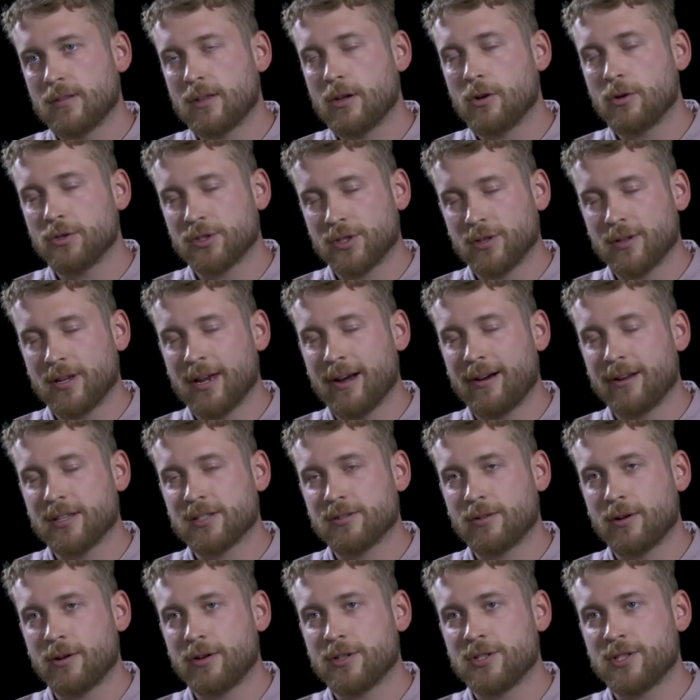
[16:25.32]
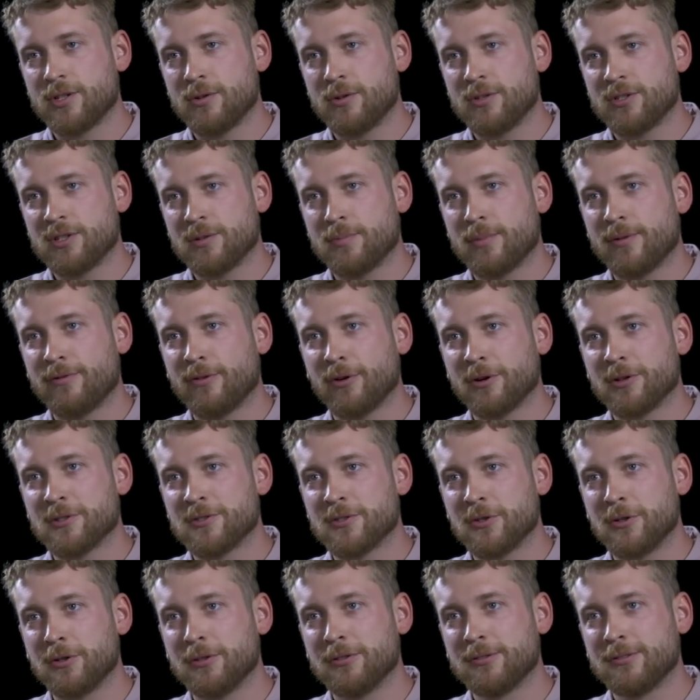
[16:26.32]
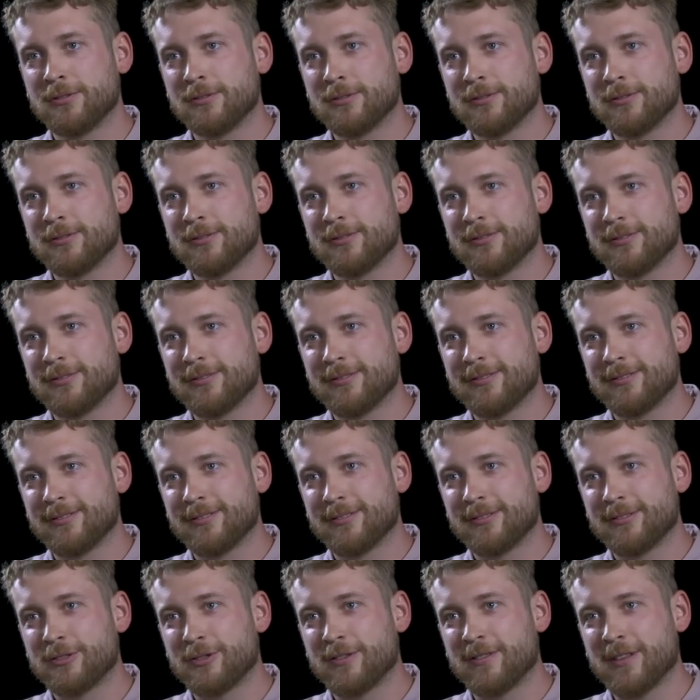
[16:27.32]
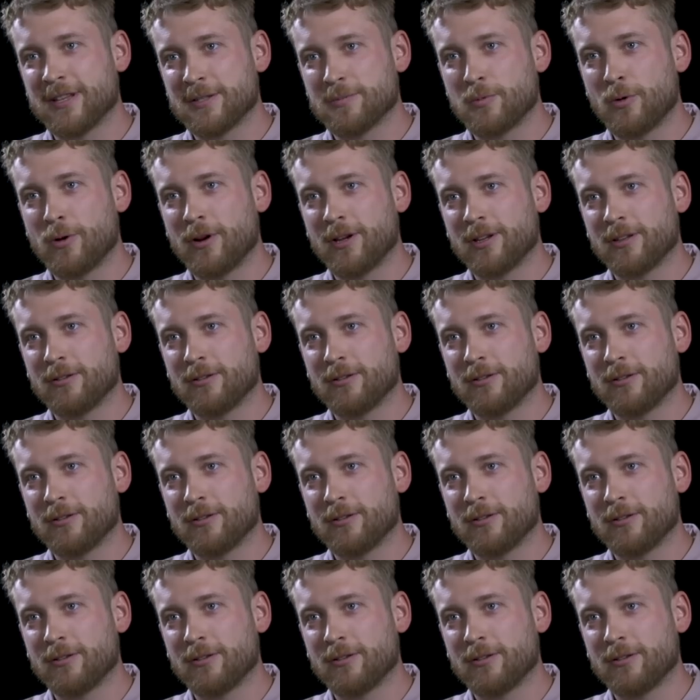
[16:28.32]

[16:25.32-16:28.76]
They also characterised you as a provocateur. Do you think that's more